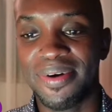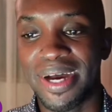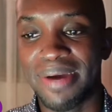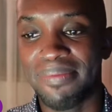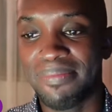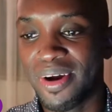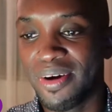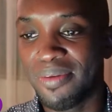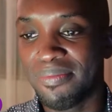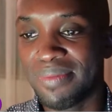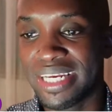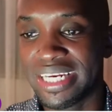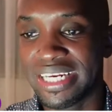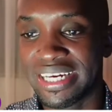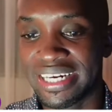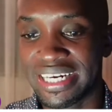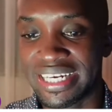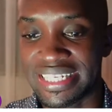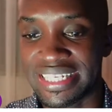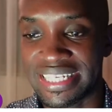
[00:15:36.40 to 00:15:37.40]
now being
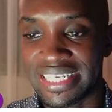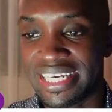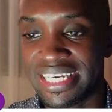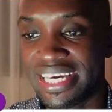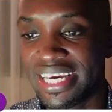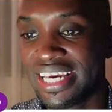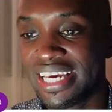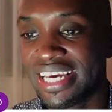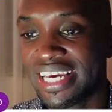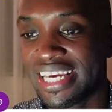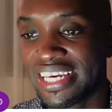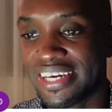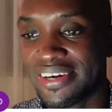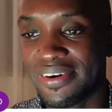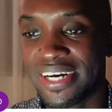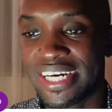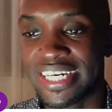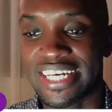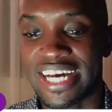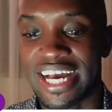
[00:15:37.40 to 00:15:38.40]
crazy.
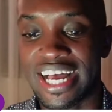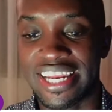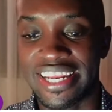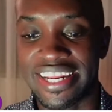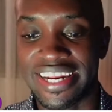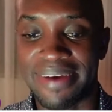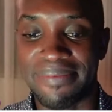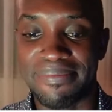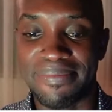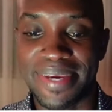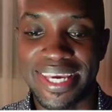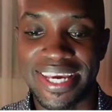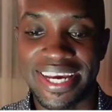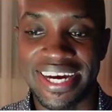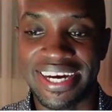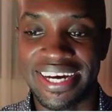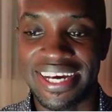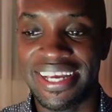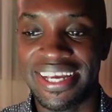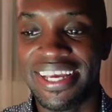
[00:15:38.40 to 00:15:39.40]
Goga darling, I'm
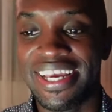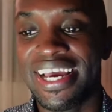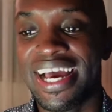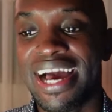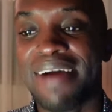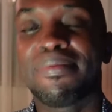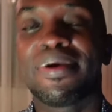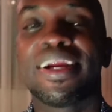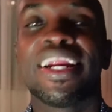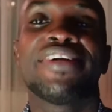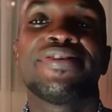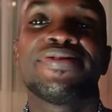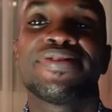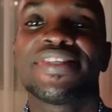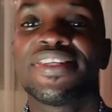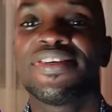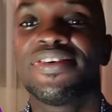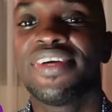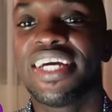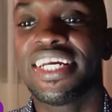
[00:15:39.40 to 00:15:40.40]
here. I'm glad to
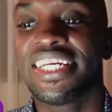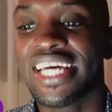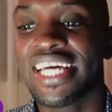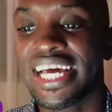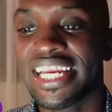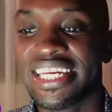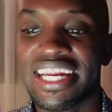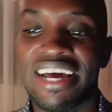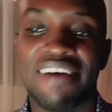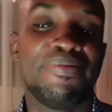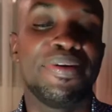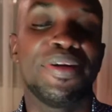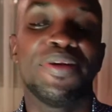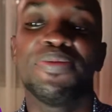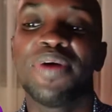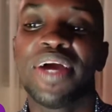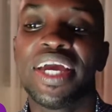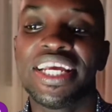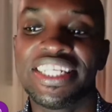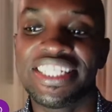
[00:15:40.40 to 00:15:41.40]
see you here, darling. I've been
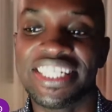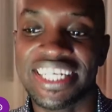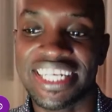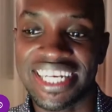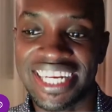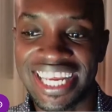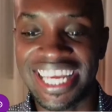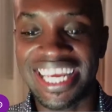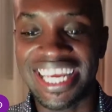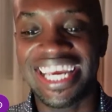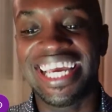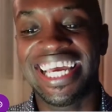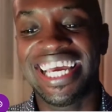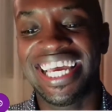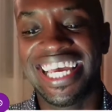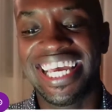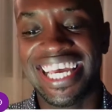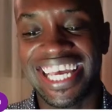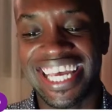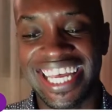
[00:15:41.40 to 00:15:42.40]
waiting.
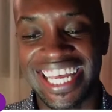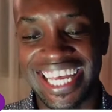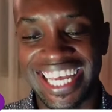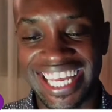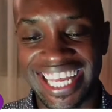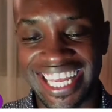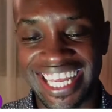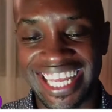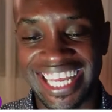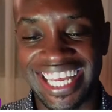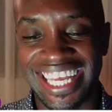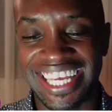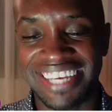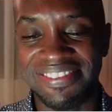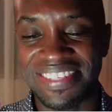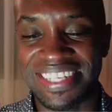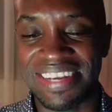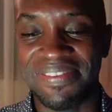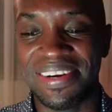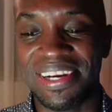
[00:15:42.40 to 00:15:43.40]

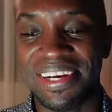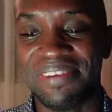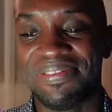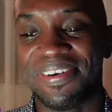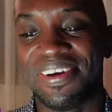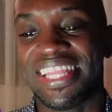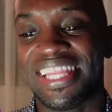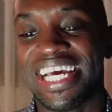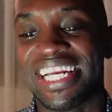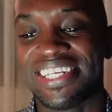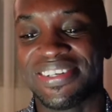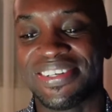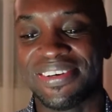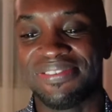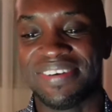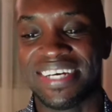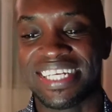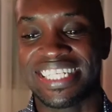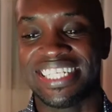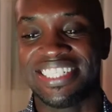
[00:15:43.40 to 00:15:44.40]
Somebody found that
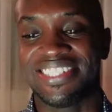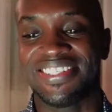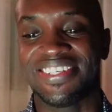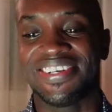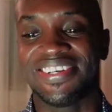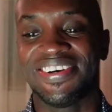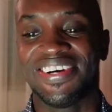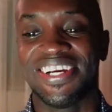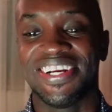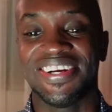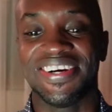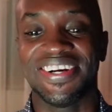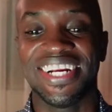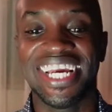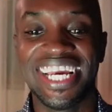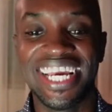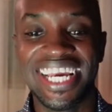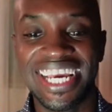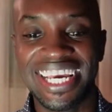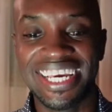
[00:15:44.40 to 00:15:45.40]
conversation going on.
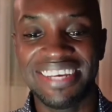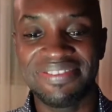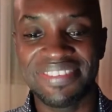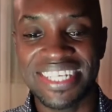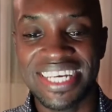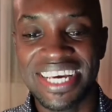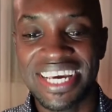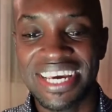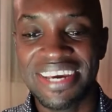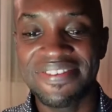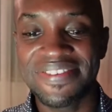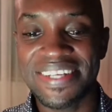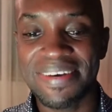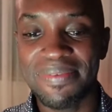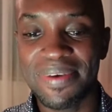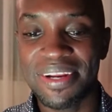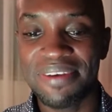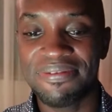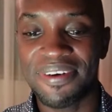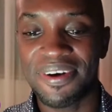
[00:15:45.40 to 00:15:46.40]
If
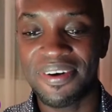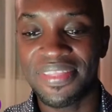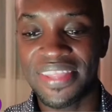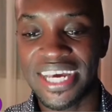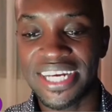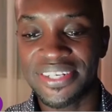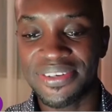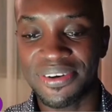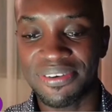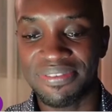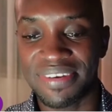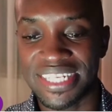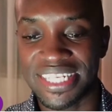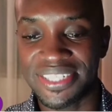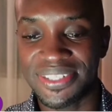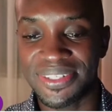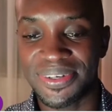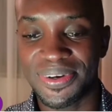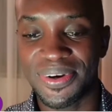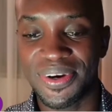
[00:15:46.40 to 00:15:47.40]
somebody found that
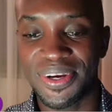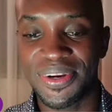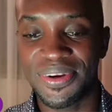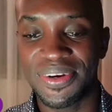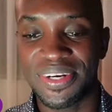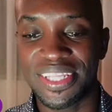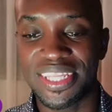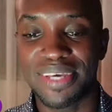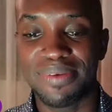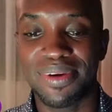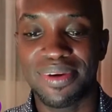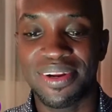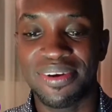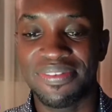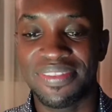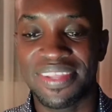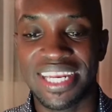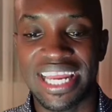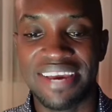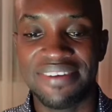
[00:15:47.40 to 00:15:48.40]
conversation going on in the middle of
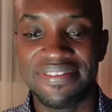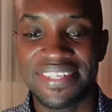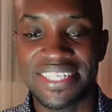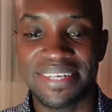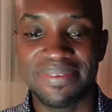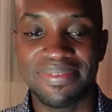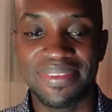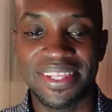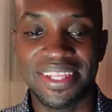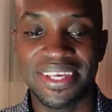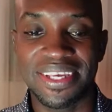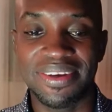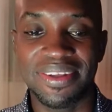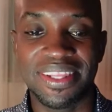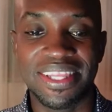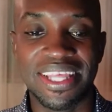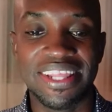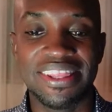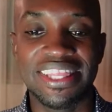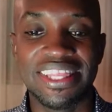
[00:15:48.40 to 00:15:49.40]
the live stream,
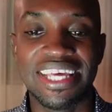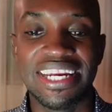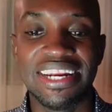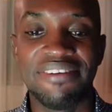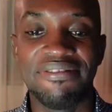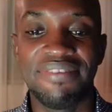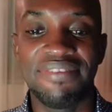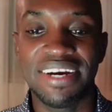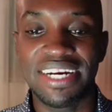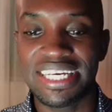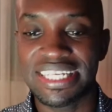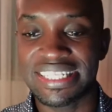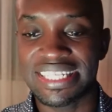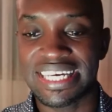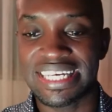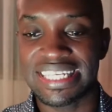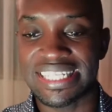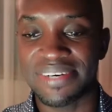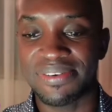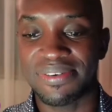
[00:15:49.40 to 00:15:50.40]
the nefarious
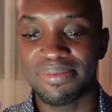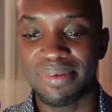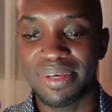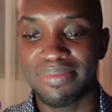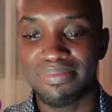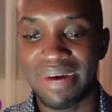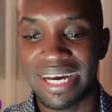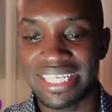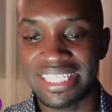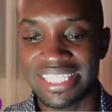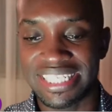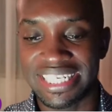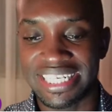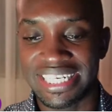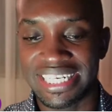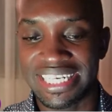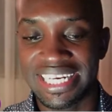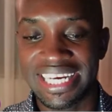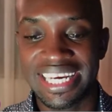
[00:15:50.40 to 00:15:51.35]
things they will be imagining.